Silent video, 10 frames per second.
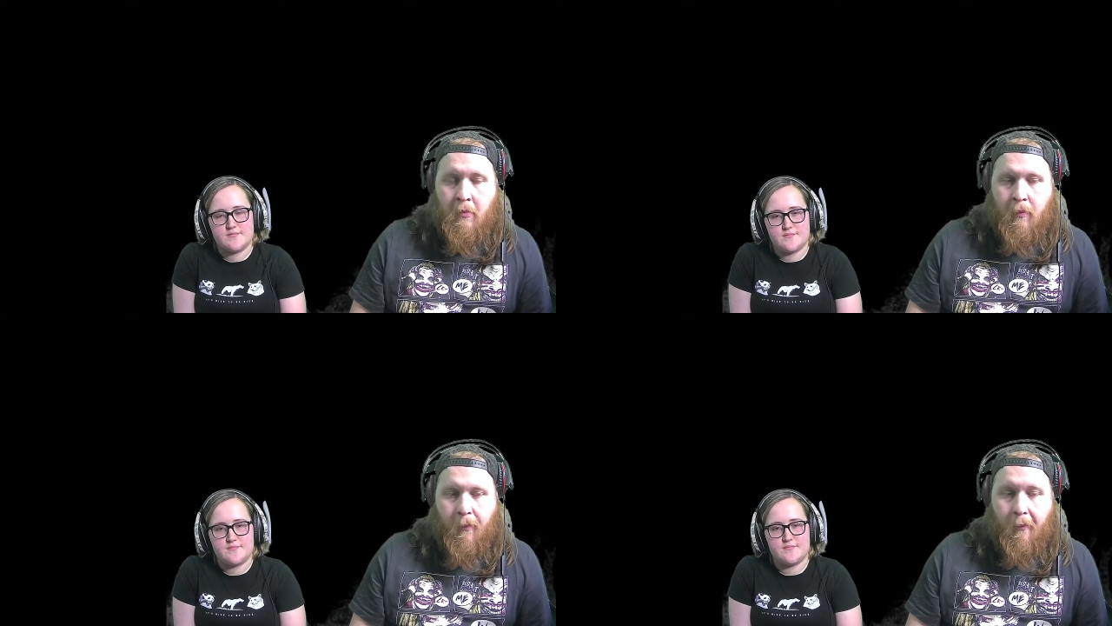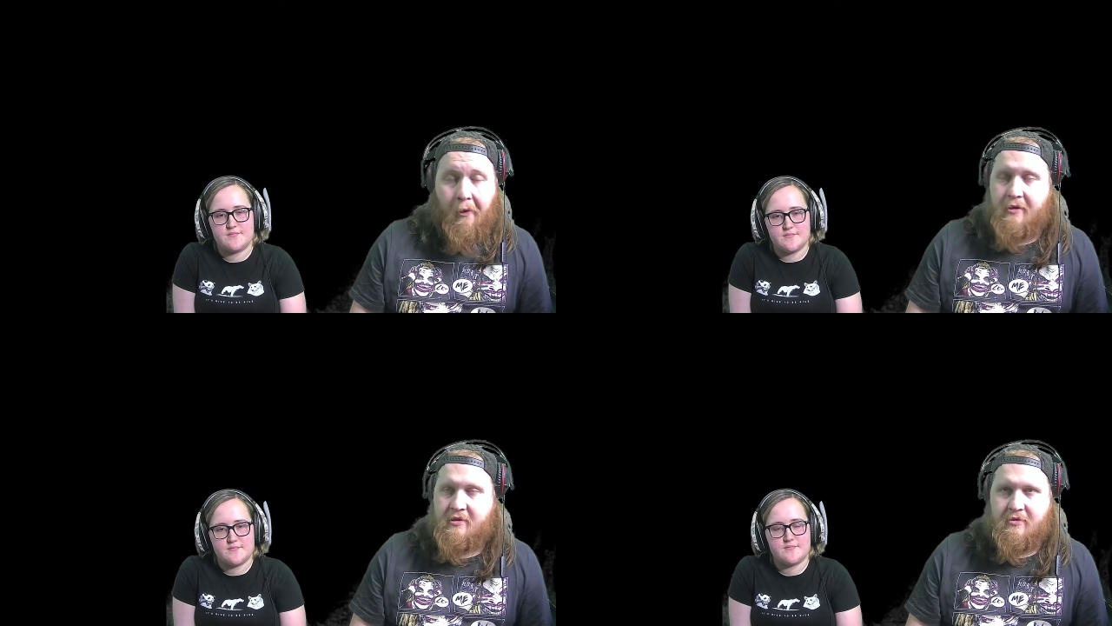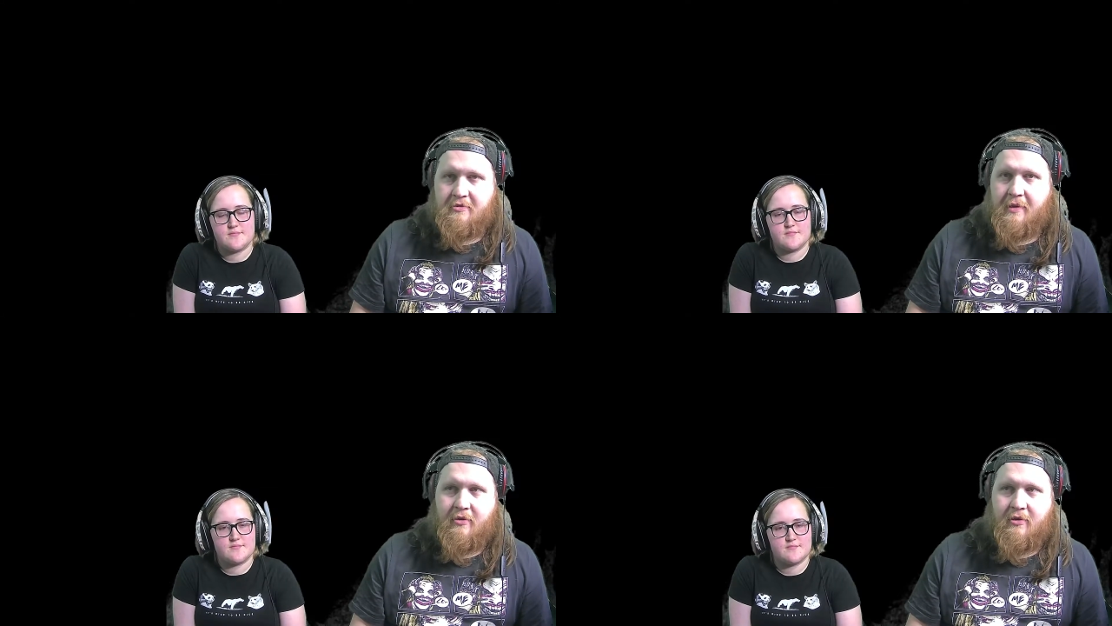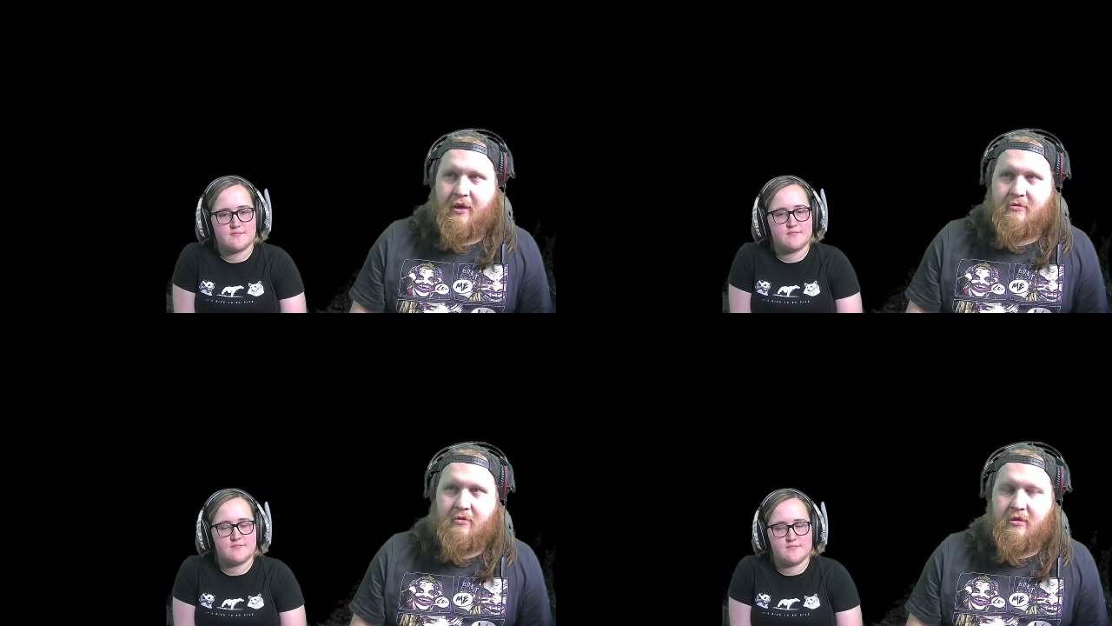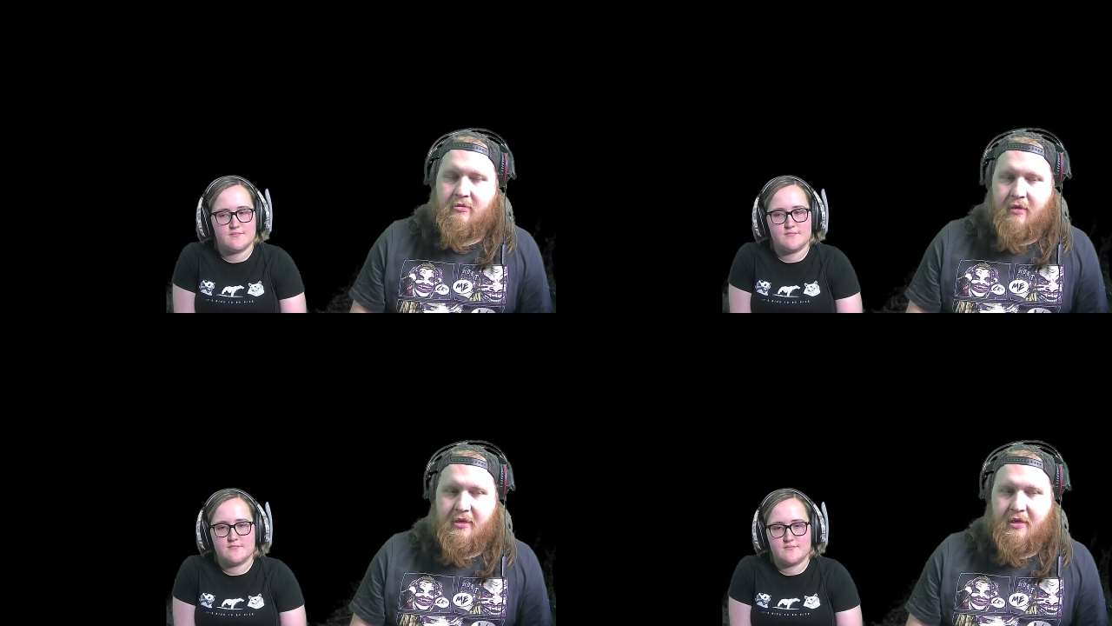Speaker 1: Well, he's always been a good actor,
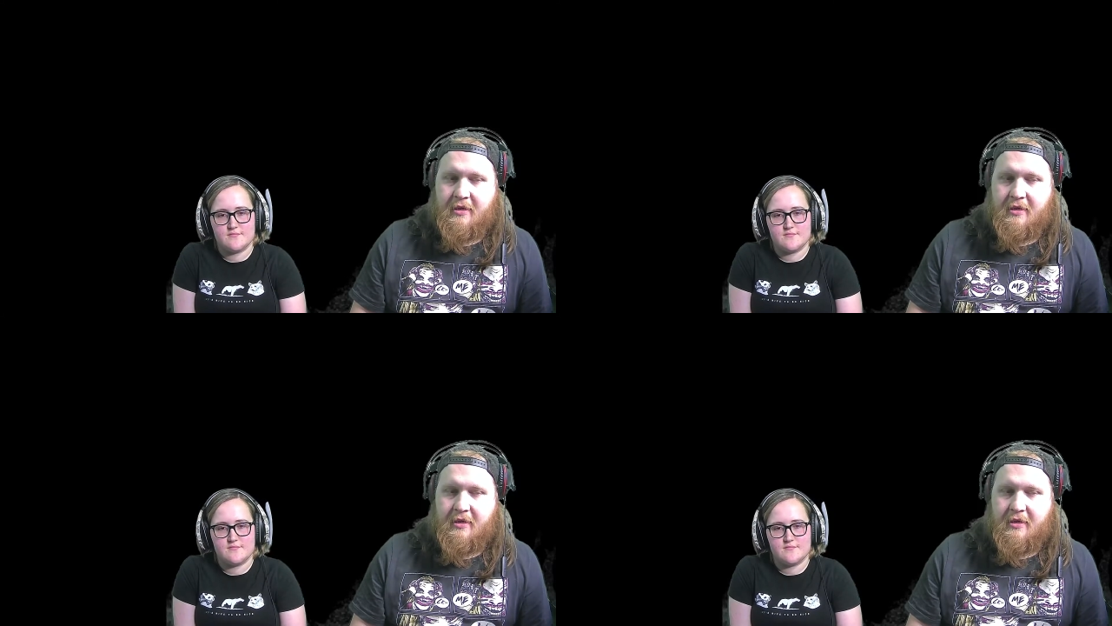Oscar Isaac.